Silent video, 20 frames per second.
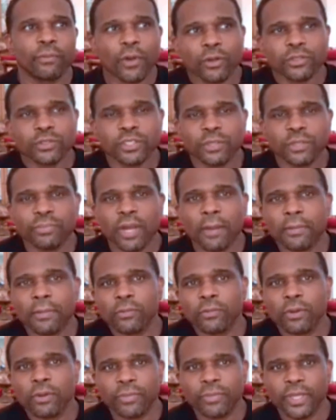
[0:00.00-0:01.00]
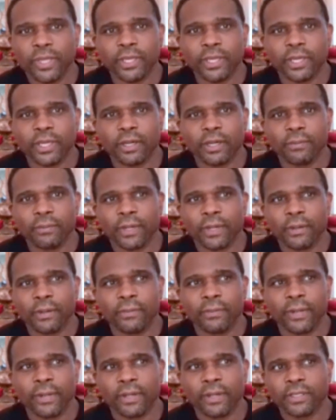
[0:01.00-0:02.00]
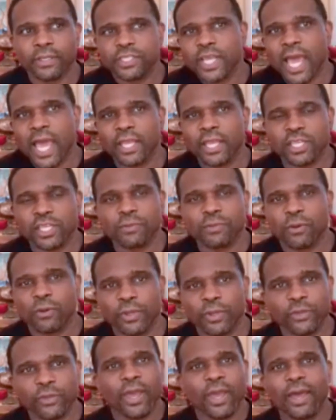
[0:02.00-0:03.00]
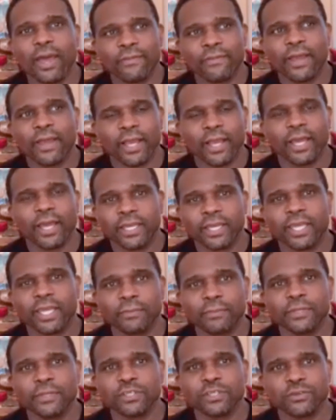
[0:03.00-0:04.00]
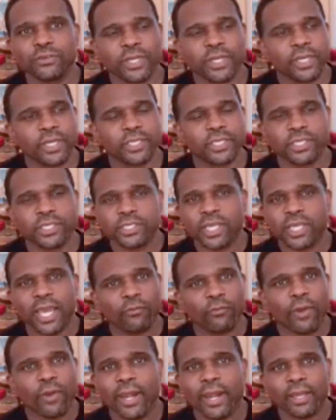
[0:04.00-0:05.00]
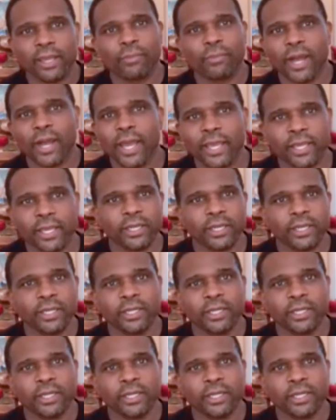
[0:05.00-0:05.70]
most, it probably would be a challenge. But when you have that kind of chemistry, it's like riding a bike.